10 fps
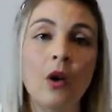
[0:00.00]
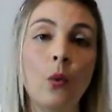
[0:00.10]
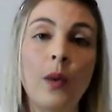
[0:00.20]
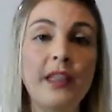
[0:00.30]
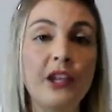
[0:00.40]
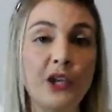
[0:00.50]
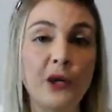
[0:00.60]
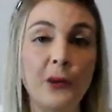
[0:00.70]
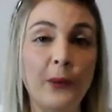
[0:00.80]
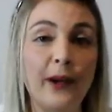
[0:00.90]
Whether
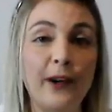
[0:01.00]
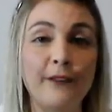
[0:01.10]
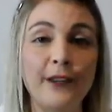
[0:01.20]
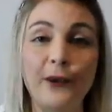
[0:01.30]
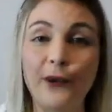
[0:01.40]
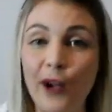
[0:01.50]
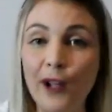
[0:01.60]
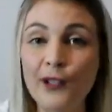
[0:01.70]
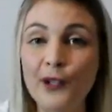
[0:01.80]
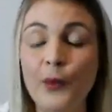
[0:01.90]
you're aware of it or
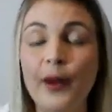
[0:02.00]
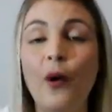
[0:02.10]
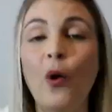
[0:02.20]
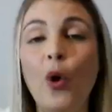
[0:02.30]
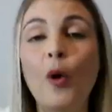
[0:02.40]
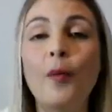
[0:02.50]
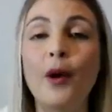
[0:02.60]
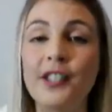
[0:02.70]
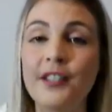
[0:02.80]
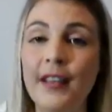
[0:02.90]
not, we are all
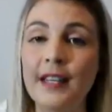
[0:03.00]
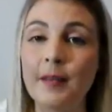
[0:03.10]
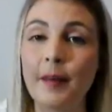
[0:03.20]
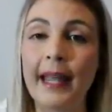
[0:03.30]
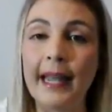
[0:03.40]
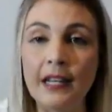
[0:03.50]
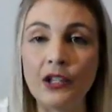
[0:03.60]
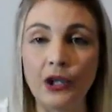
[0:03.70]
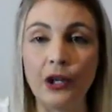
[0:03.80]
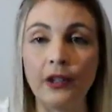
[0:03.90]
motivated by
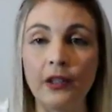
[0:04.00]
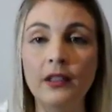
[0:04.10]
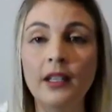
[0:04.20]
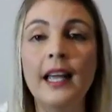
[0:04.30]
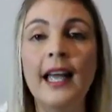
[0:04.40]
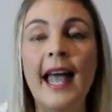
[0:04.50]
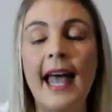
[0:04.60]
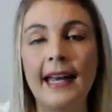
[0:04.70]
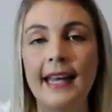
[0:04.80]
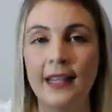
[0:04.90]
internal
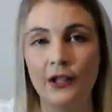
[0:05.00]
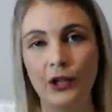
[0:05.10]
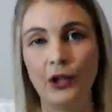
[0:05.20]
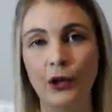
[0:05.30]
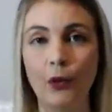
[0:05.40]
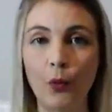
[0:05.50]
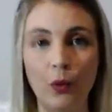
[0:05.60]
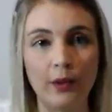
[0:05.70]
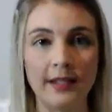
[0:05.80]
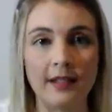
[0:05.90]
and external
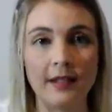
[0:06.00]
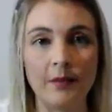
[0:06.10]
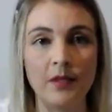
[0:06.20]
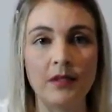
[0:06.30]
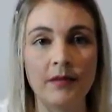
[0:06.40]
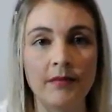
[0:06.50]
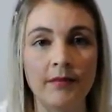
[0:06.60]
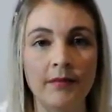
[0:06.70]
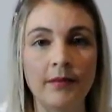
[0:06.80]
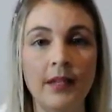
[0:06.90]
reward systems.
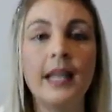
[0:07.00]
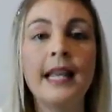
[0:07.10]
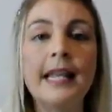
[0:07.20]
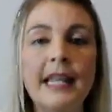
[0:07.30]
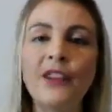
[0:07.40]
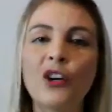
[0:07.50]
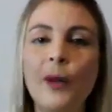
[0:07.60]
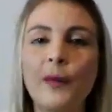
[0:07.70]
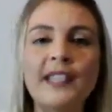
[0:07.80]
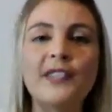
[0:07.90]
Leave a
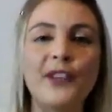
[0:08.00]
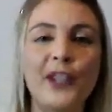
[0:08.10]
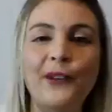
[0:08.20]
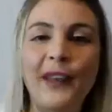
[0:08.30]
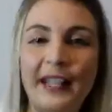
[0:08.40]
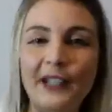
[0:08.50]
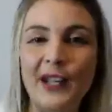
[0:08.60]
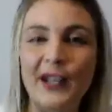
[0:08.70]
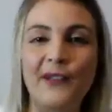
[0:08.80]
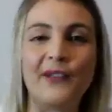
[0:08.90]
comment if you can relate to
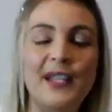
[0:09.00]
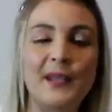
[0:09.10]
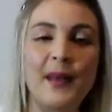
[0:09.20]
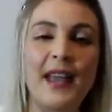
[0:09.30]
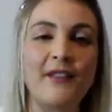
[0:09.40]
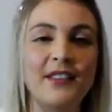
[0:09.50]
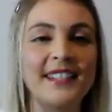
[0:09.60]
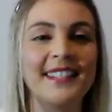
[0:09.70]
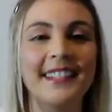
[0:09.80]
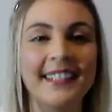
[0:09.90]
any of these behaviors.